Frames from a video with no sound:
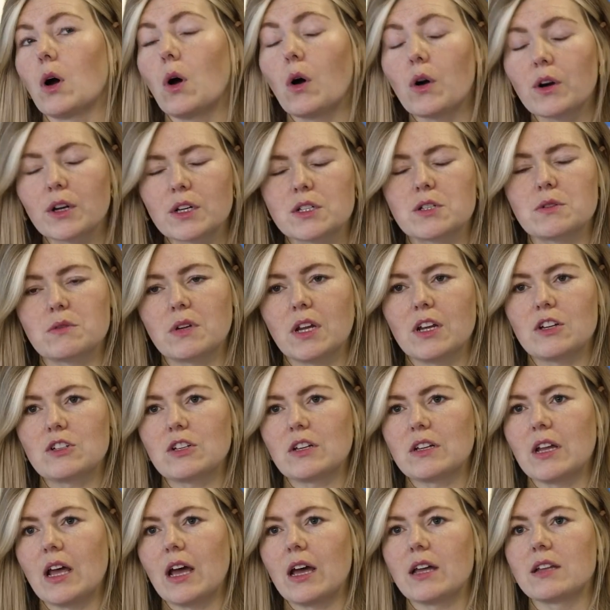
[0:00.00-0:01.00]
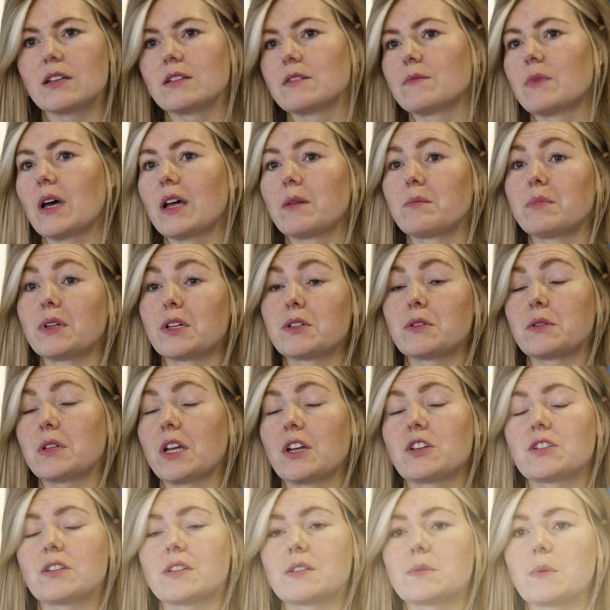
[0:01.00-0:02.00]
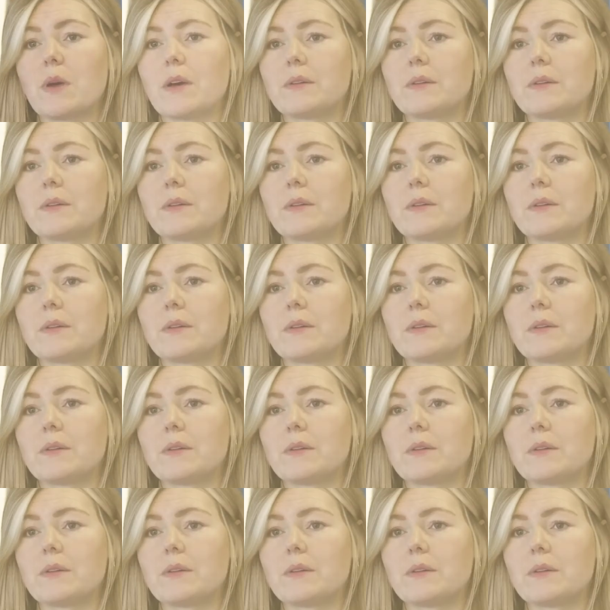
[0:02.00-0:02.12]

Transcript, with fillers: organ donation and, and blood donation as